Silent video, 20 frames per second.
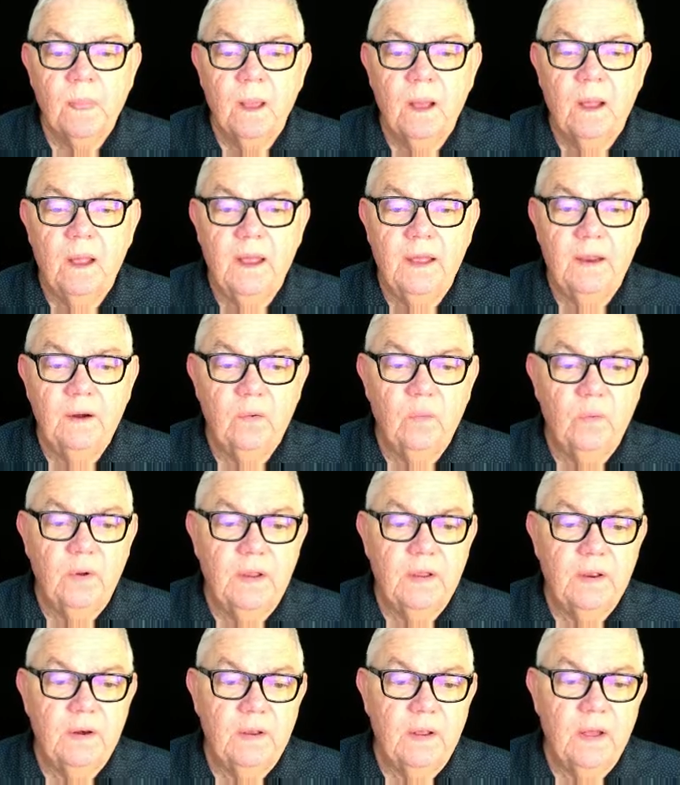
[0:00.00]
and we
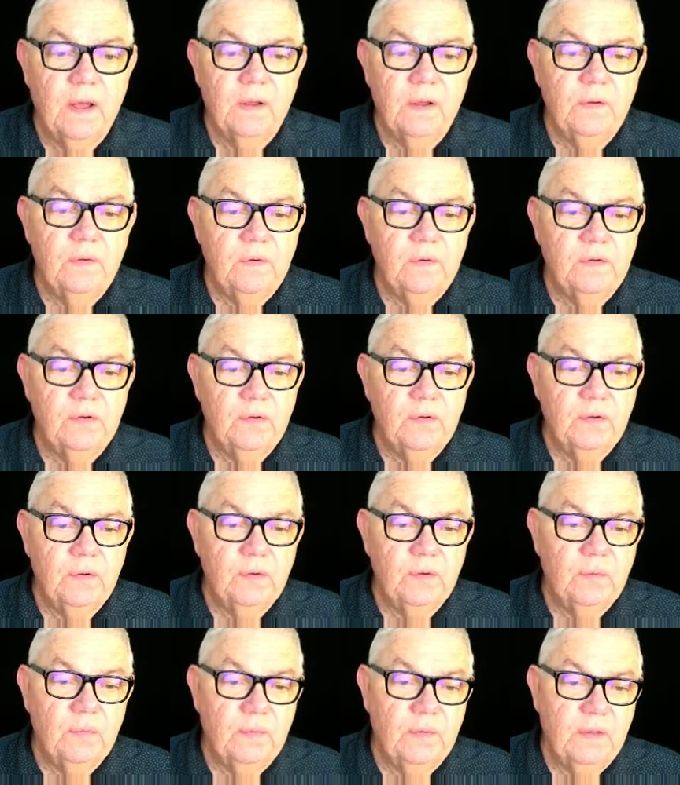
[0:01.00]
can go
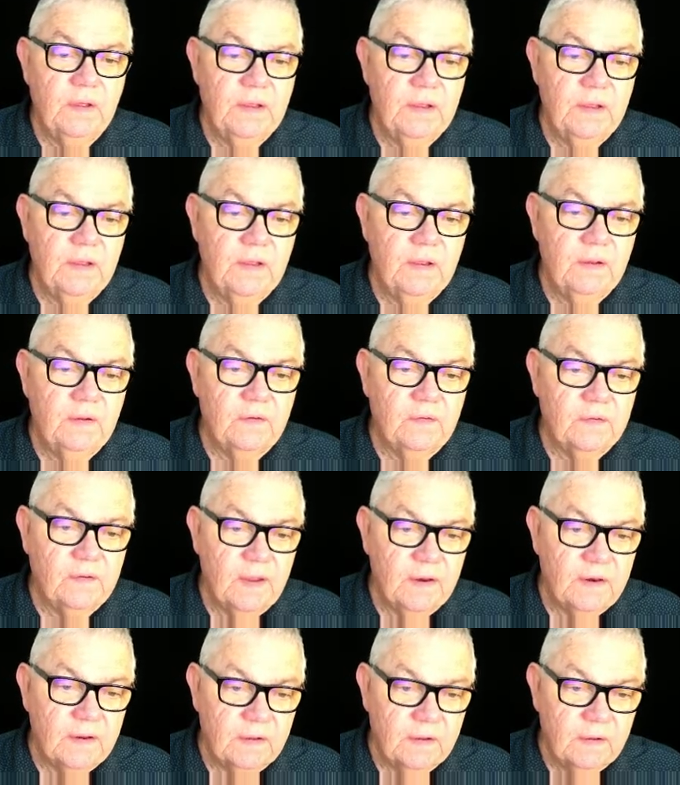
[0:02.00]
to the
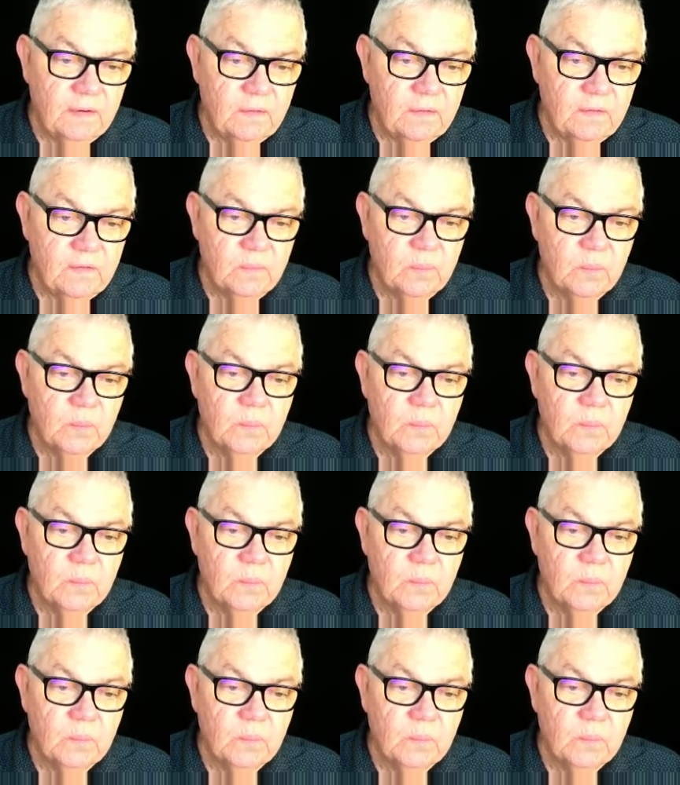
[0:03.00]
settings